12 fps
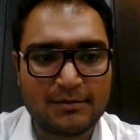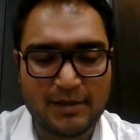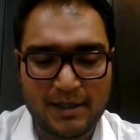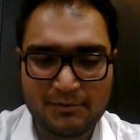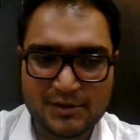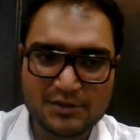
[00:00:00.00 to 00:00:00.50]

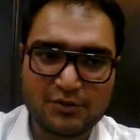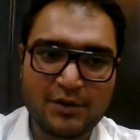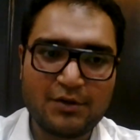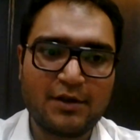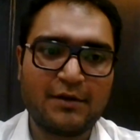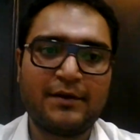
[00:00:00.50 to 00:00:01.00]
I am just going
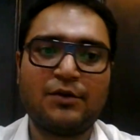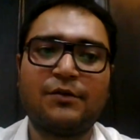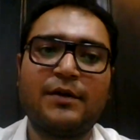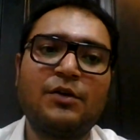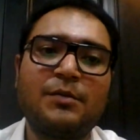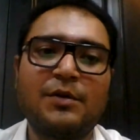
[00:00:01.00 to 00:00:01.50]
to give an
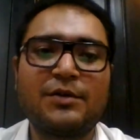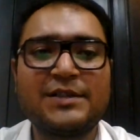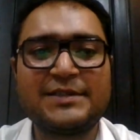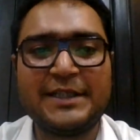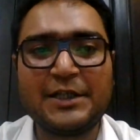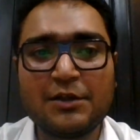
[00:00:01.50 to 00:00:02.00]
overview about the
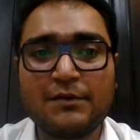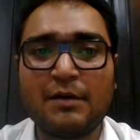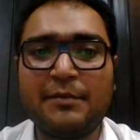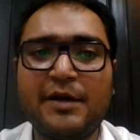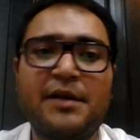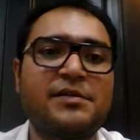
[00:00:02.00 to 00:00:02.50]
seat of
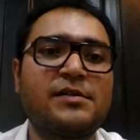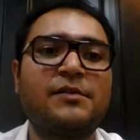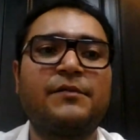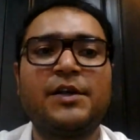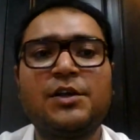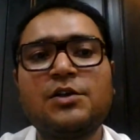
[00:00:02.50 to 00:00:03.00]
arbitration
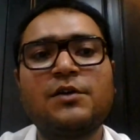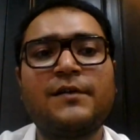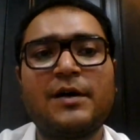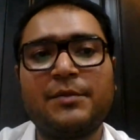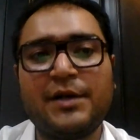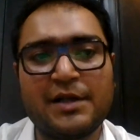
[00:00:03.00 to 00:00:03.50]
and venue of
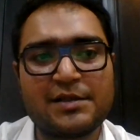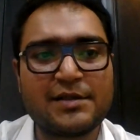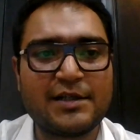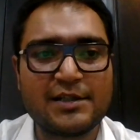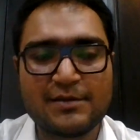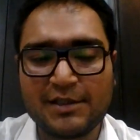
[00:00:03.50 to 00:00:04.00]
arbitration,
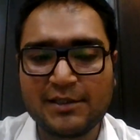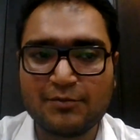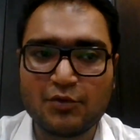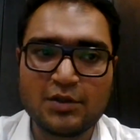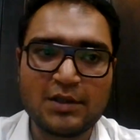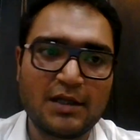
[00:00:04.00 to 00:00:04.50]
as these
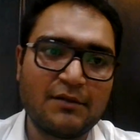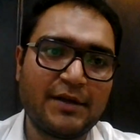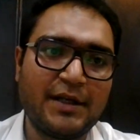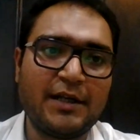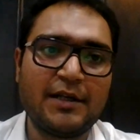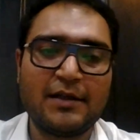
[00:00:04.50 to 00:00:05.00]
both are
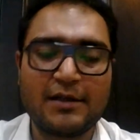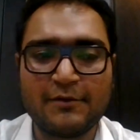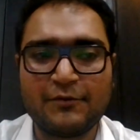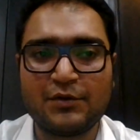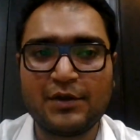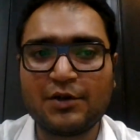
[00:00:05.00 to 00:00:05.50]
very
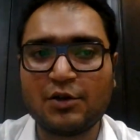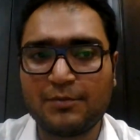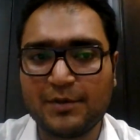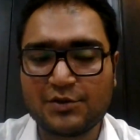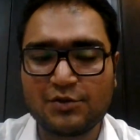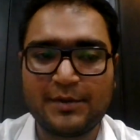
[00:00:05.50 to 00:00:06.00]
confusing
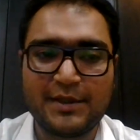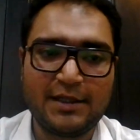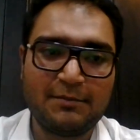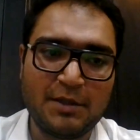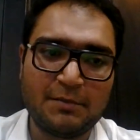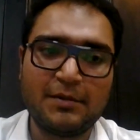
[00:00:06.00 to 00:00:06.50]
topics to many
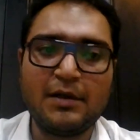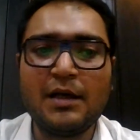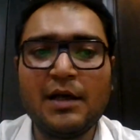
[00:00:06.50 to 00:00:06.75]
people.